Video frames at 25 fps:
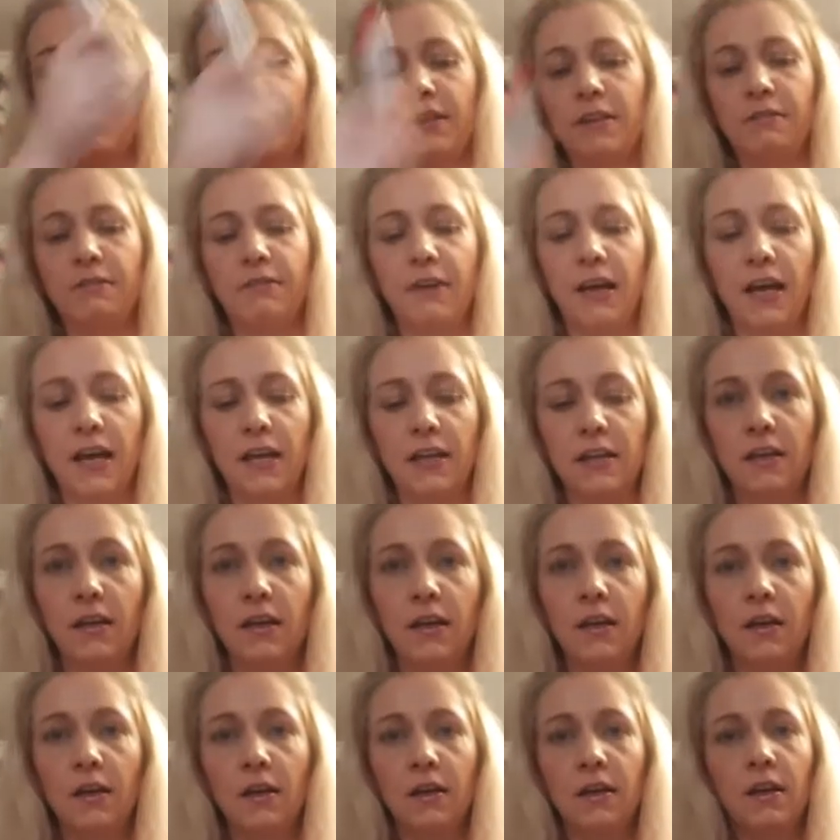the van.
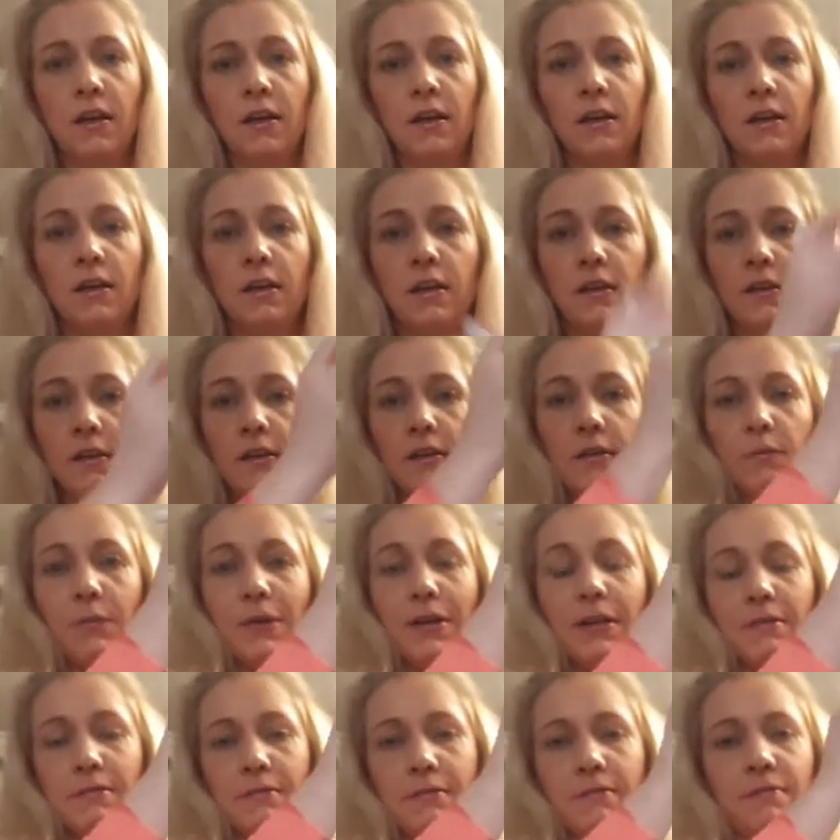
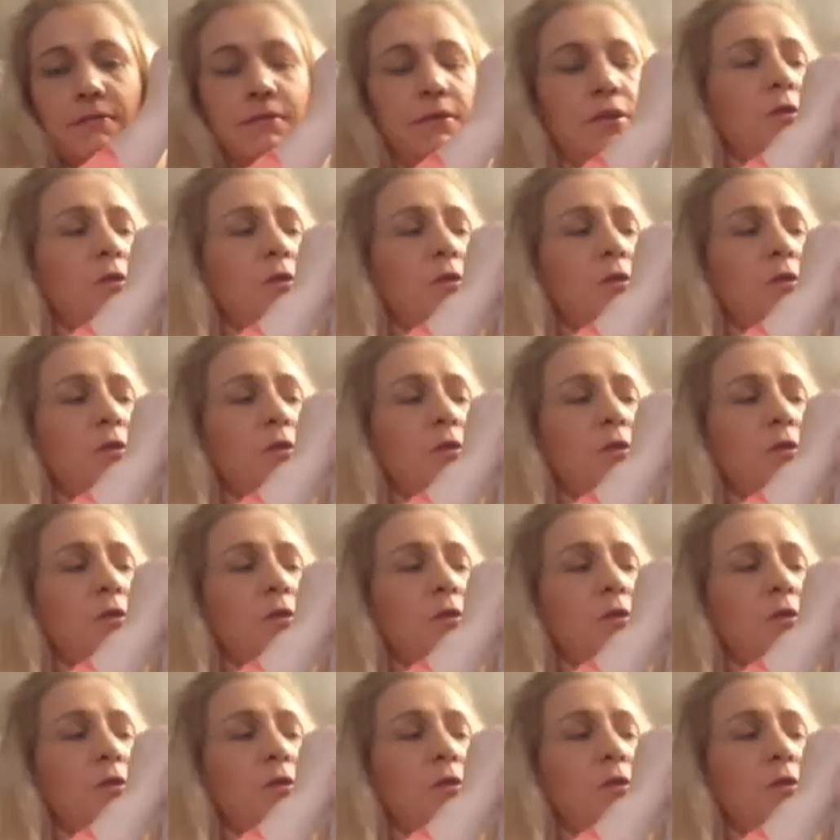Well, you